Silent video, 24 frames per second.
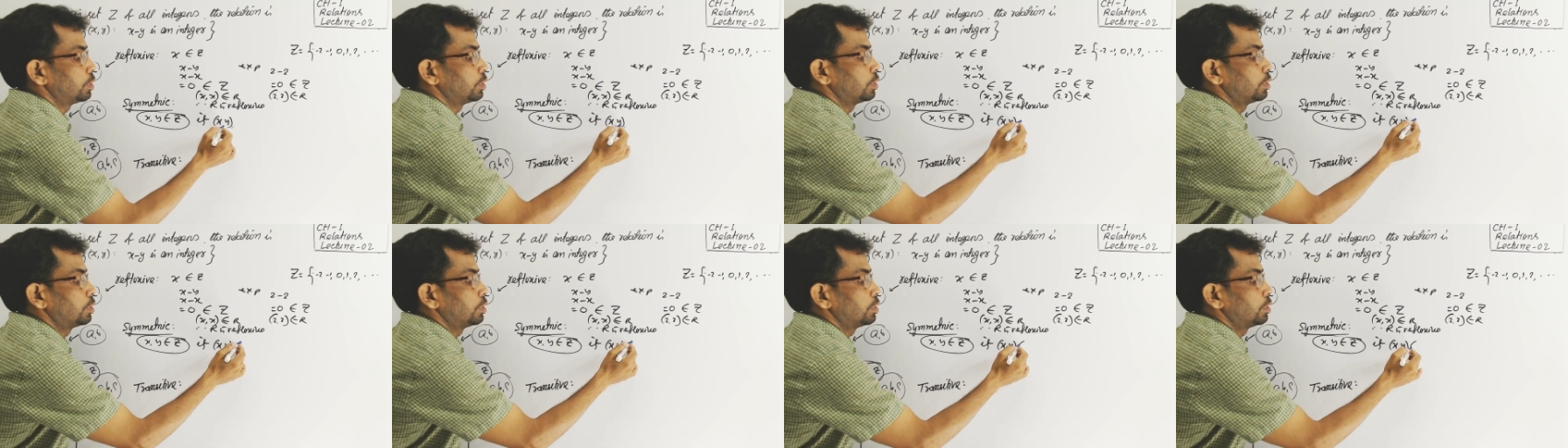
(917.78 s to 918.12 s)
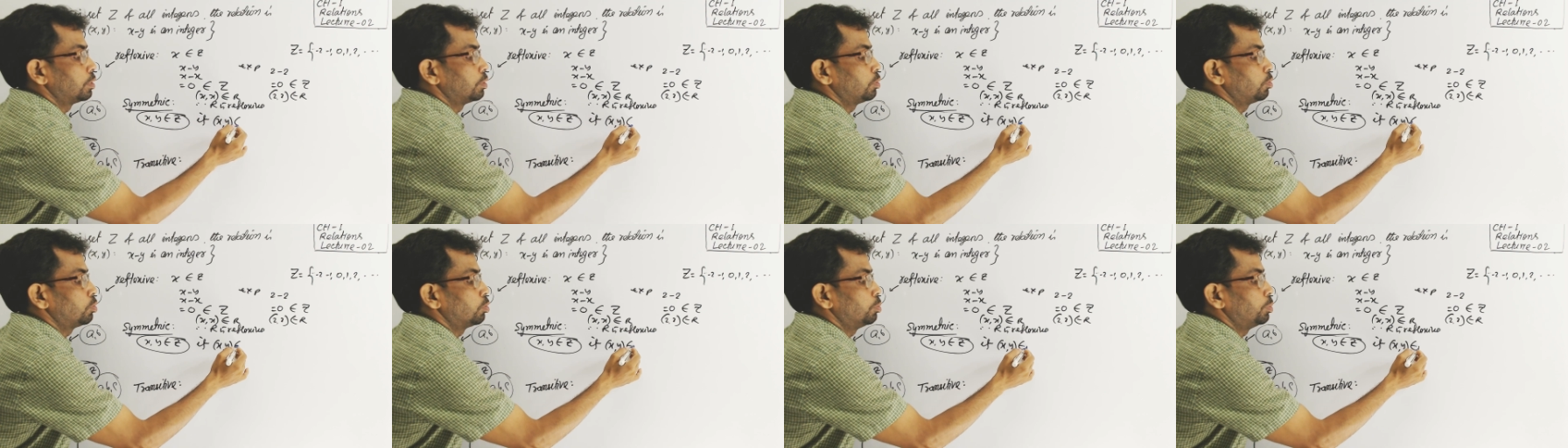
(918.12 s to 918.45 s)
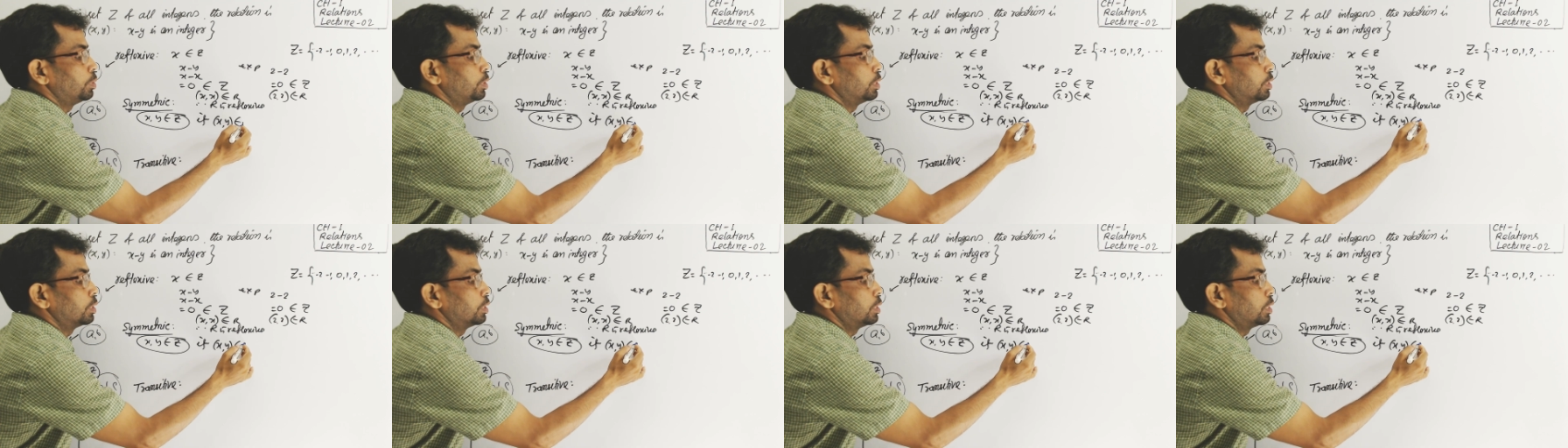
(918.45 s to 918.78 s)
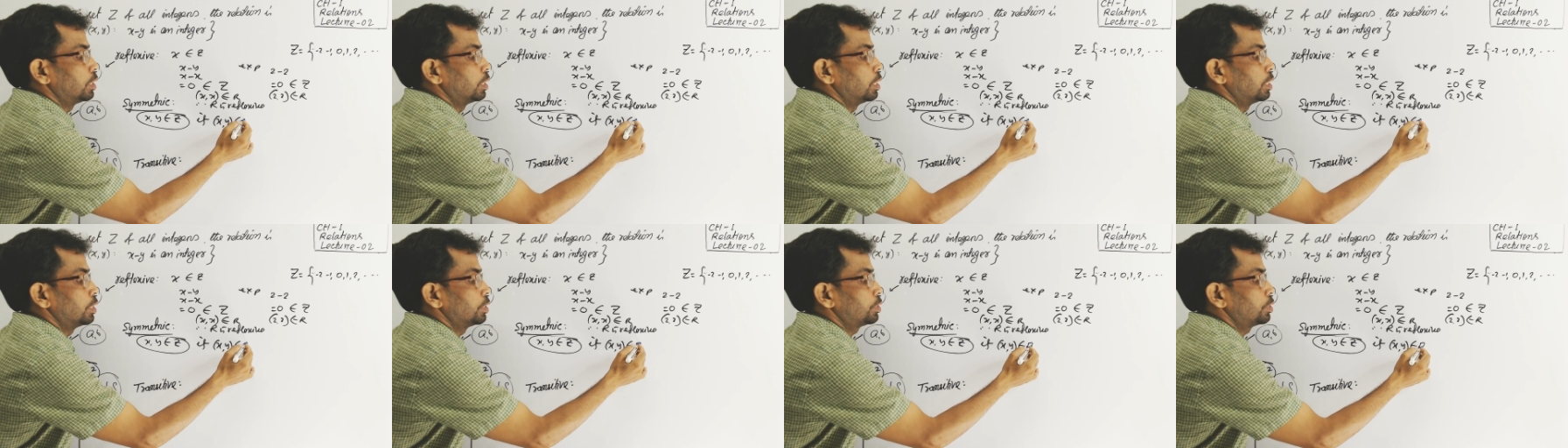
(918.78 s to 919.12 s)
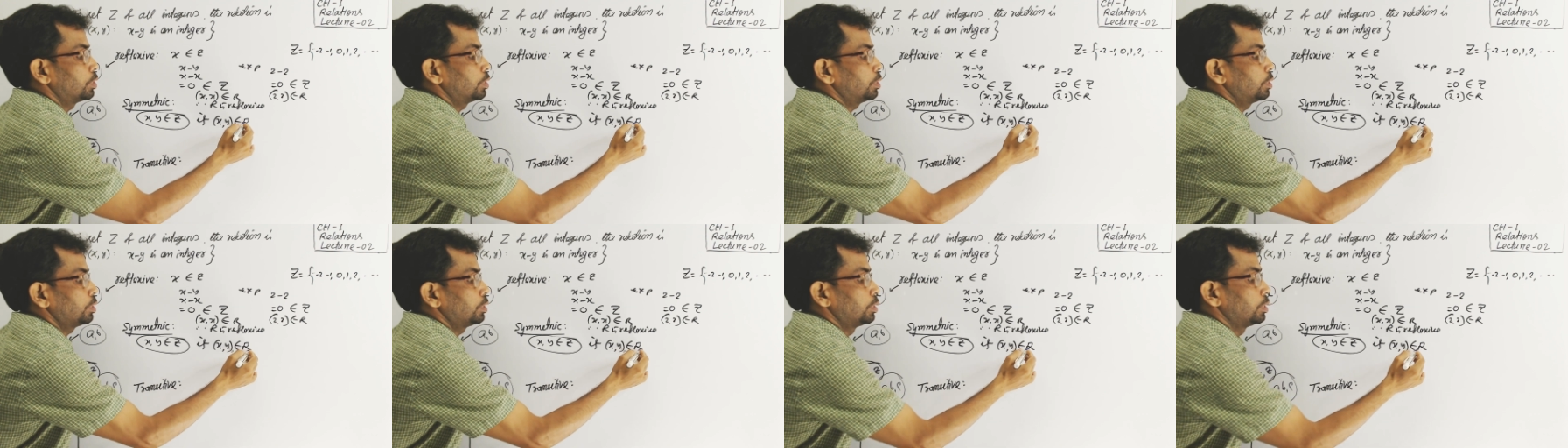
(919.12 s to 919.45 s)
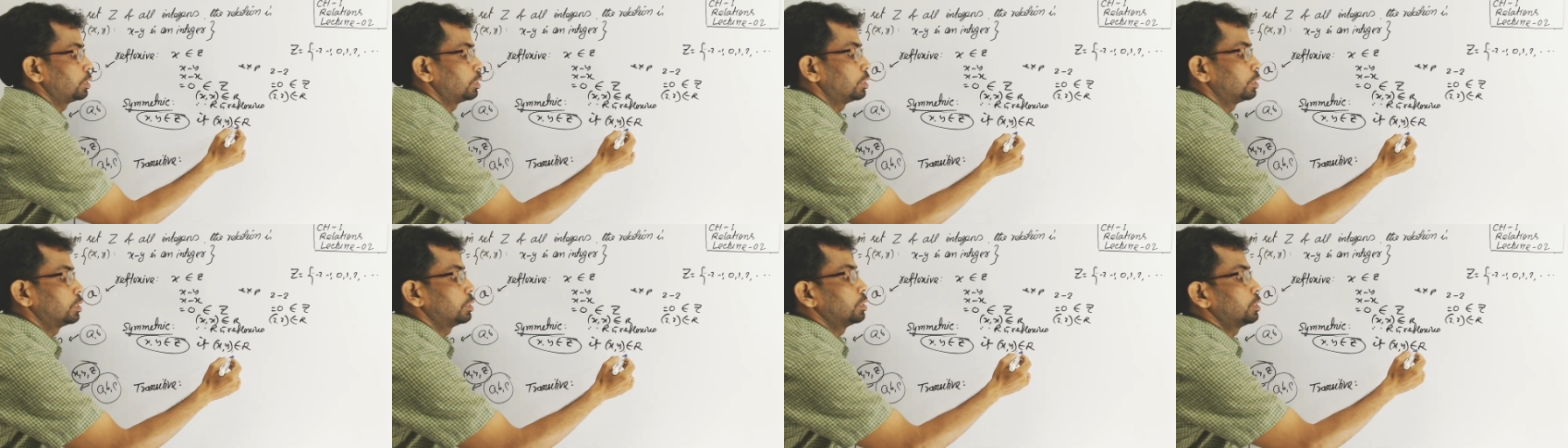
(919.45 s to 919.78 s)
to be in the relation,
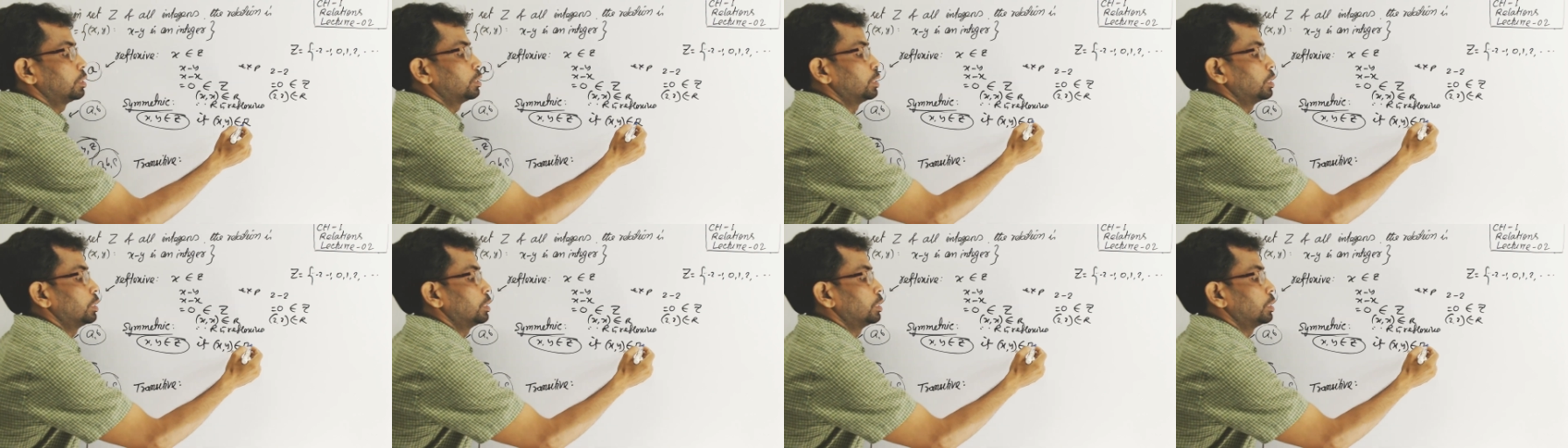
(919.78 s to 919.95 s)
then the